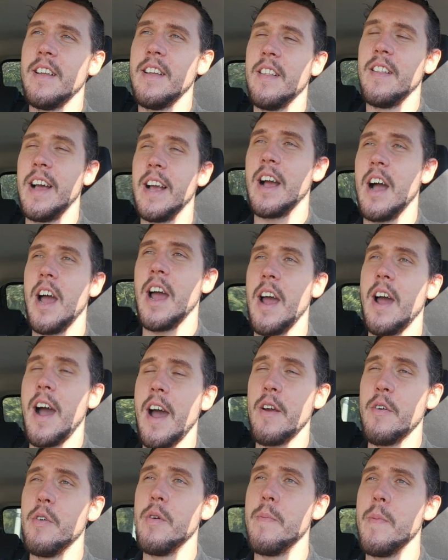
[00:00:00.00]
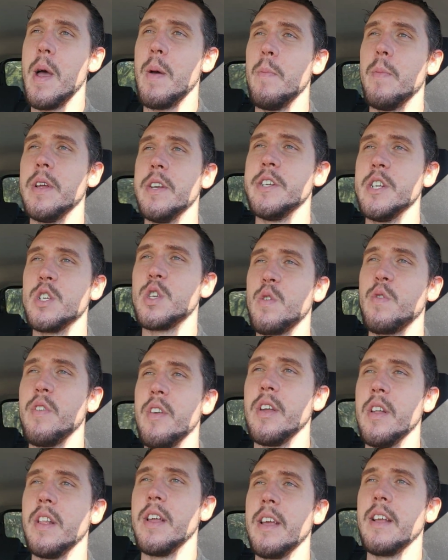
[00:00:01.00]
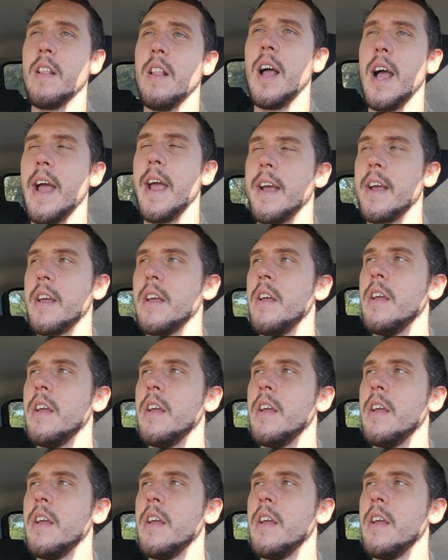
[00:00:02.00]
Like, I remember just feeling like